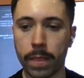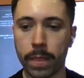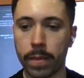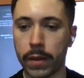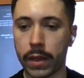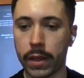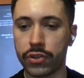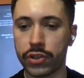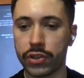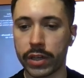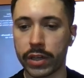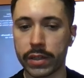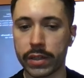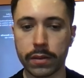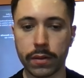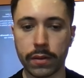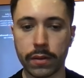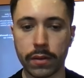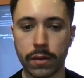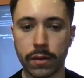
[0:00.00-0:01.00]
you can
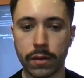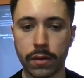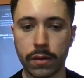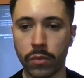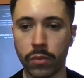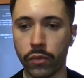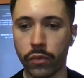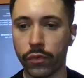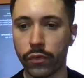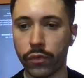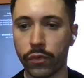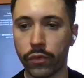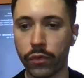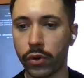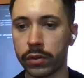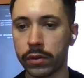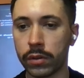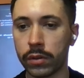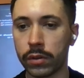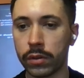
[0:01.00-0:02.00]
just move
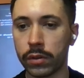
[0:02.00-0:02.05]
on.